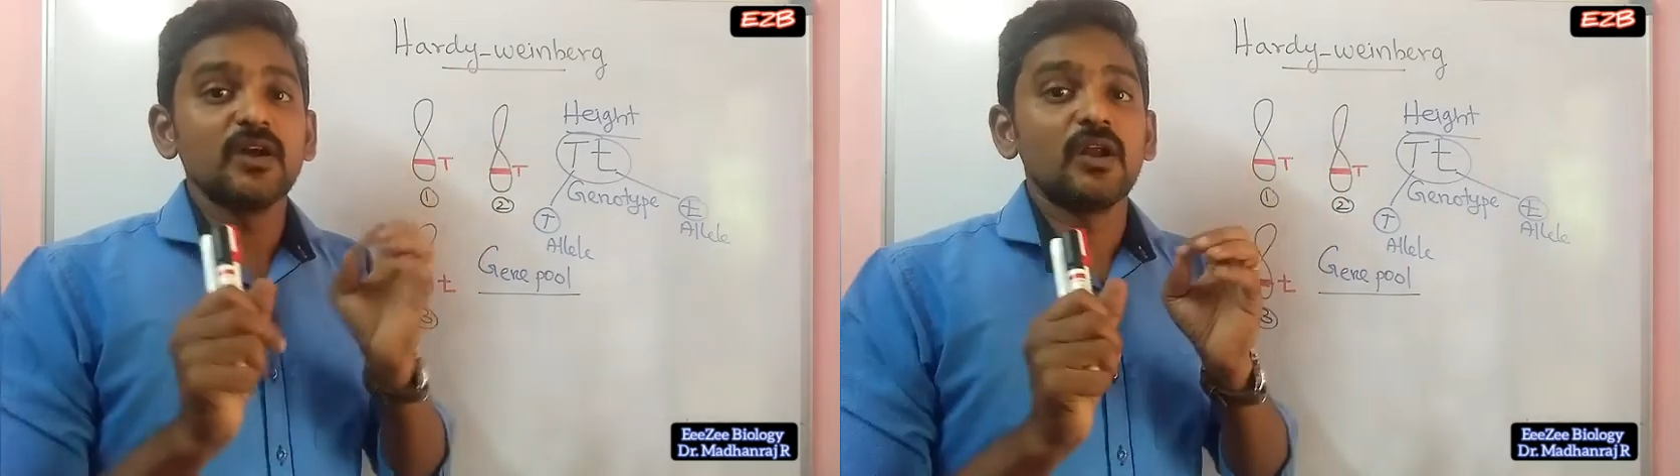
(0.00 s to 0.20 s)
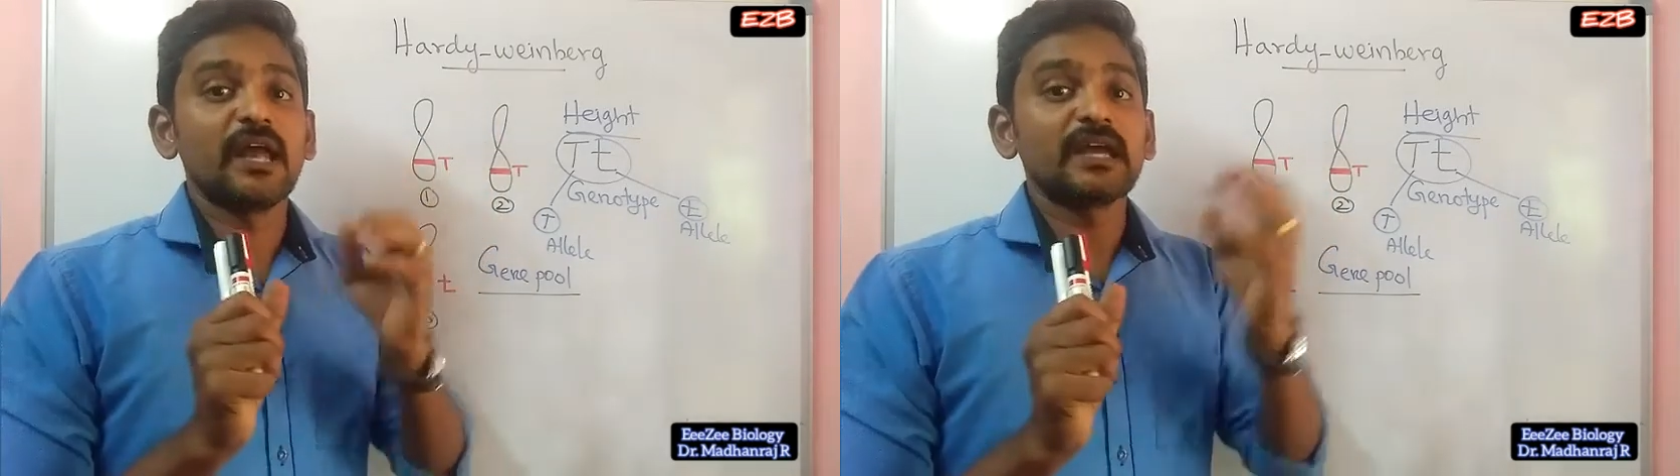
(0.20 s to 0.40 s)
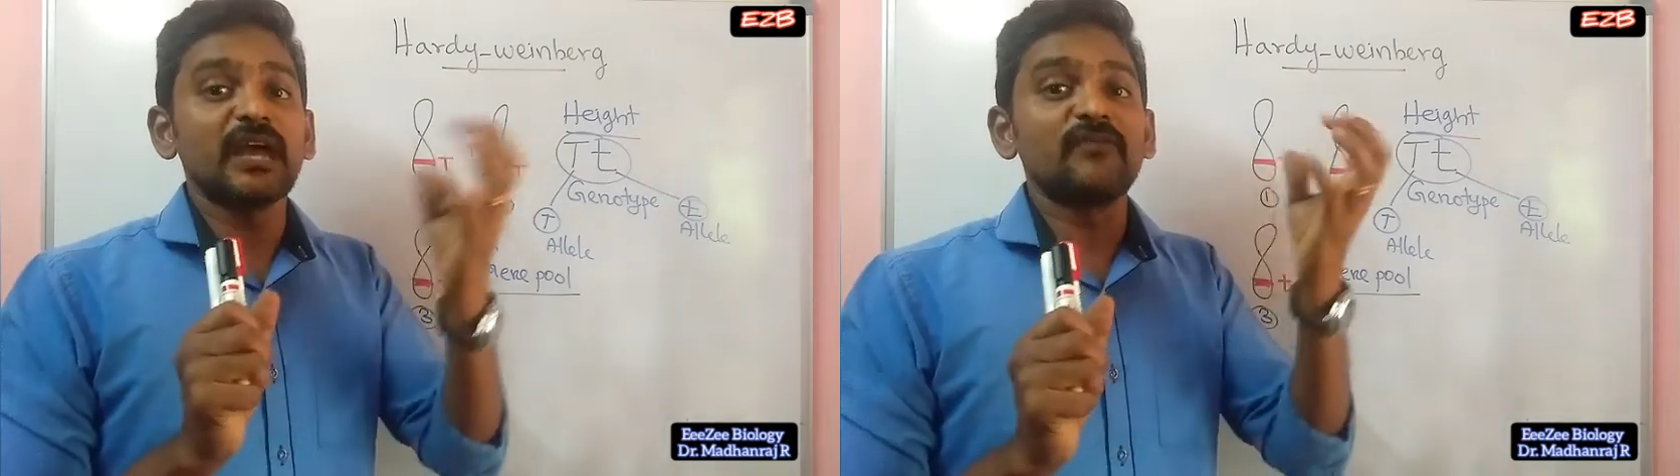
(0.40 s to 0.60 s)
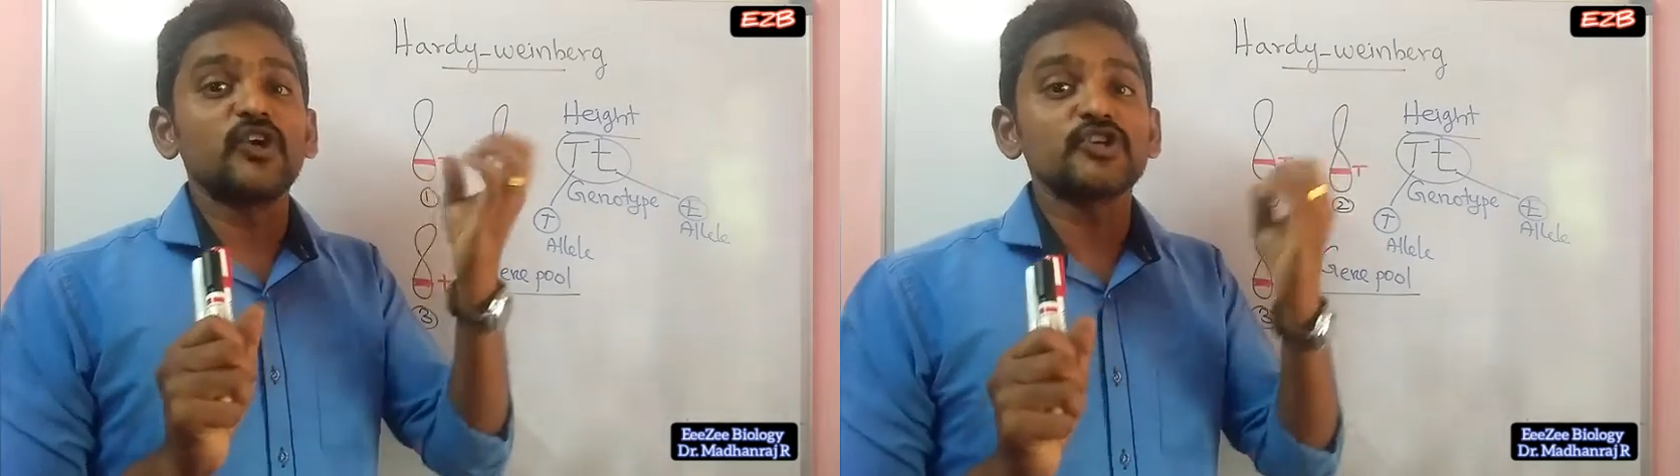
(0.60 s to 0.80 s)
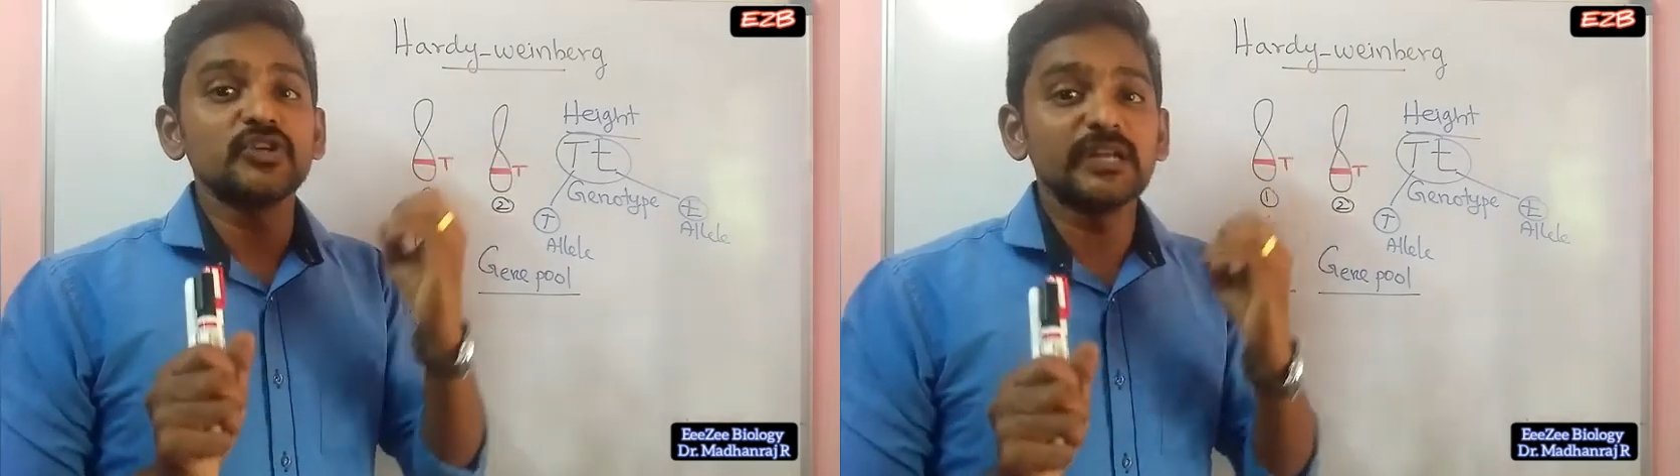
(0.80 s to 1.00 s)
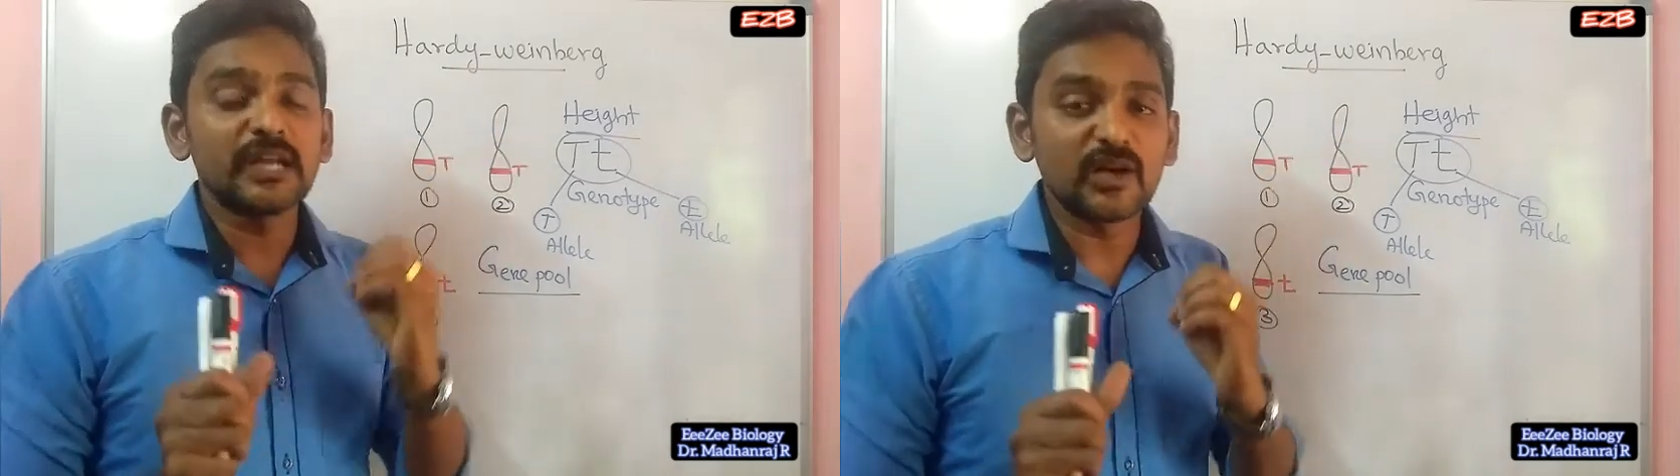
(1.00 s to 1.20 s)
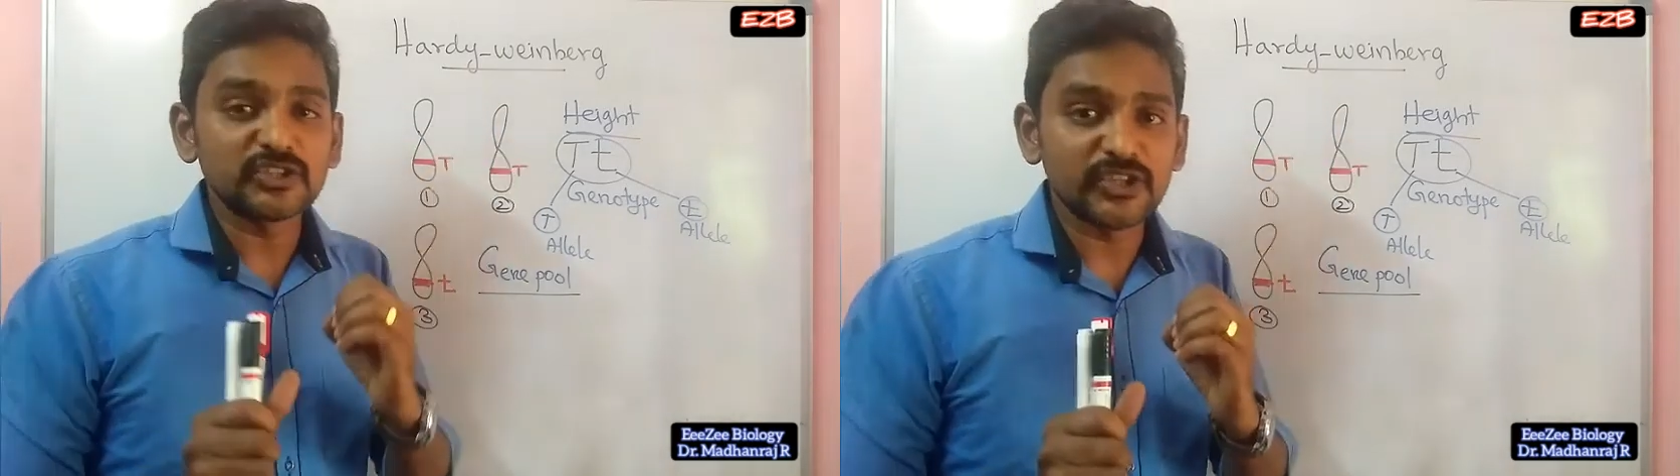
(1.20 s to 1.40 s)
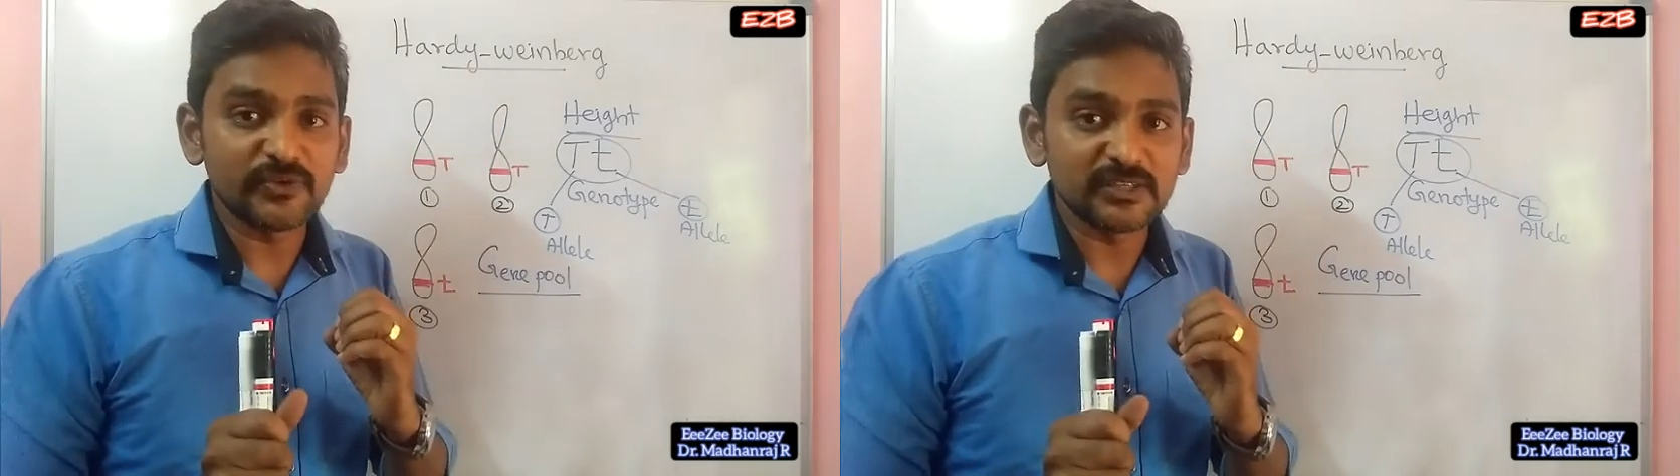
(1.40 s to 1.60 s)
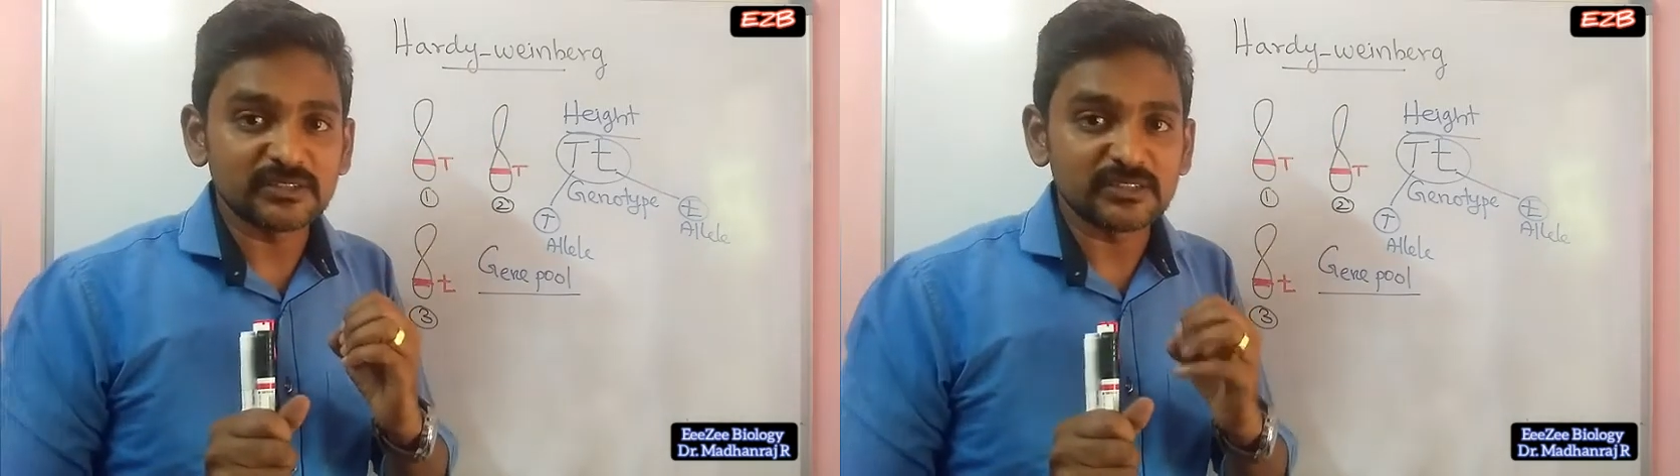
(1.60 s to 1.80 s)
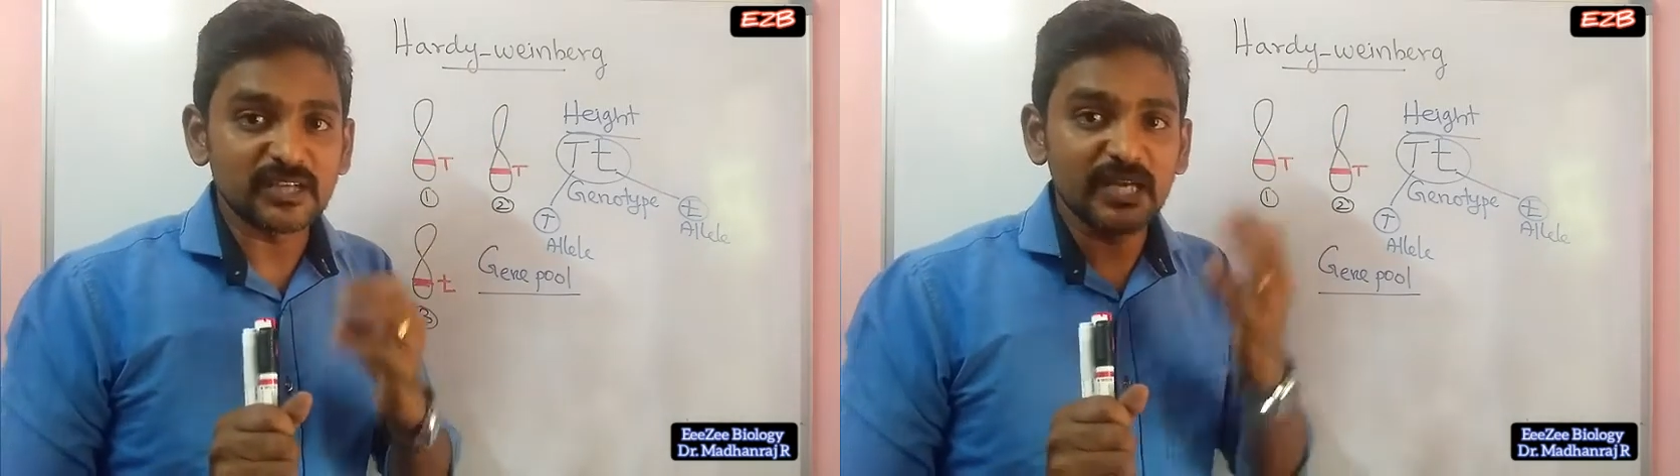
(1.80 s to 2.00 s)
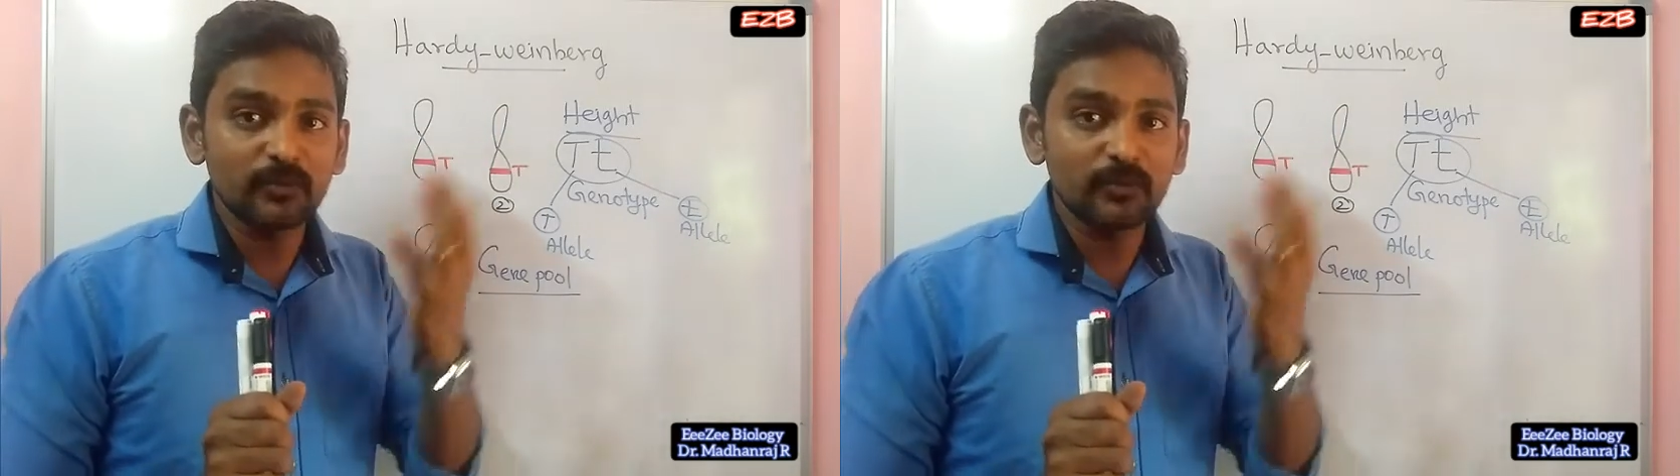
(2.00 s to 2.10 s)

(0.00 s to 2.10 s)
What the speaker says: like evolutionary consequences like